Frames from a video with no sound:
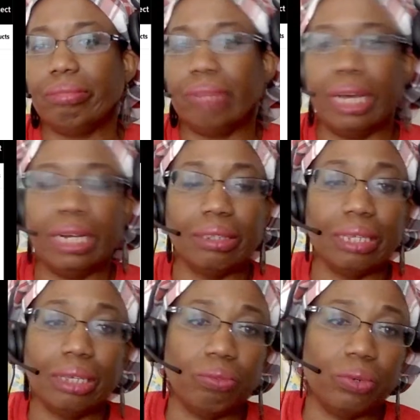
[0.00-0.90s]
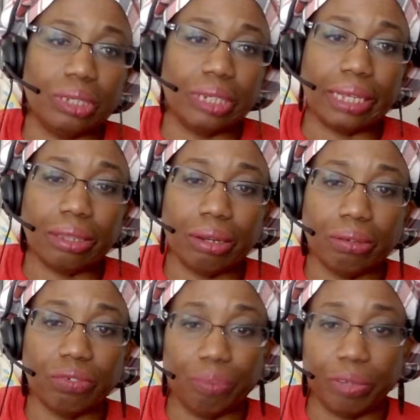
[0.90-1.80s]
I didn't think it was. I thought it
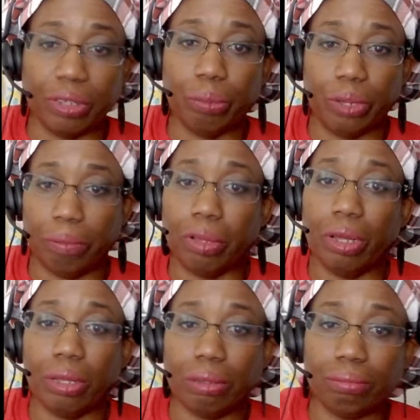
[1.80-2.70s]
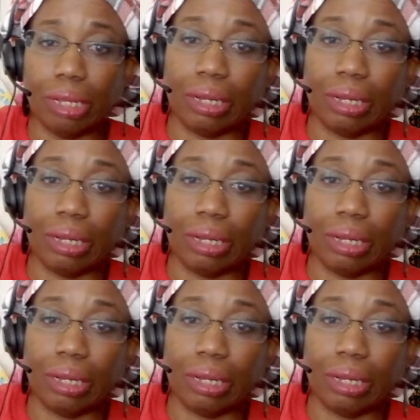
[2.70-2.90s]
was from a